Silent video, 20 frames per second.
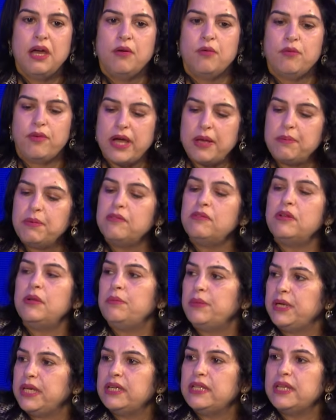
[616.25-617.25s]
Wibey will
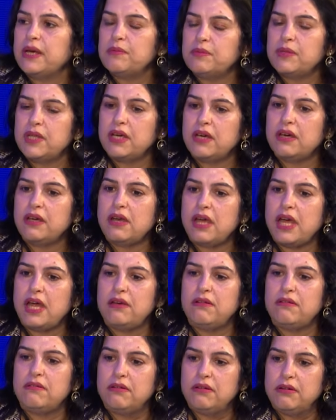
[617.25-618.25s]
meet them there
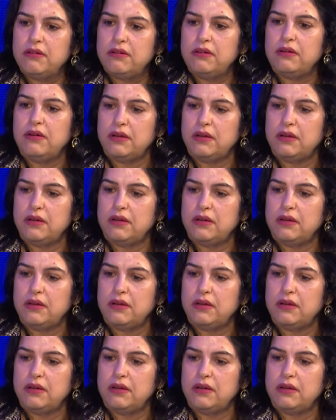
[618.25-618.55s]
and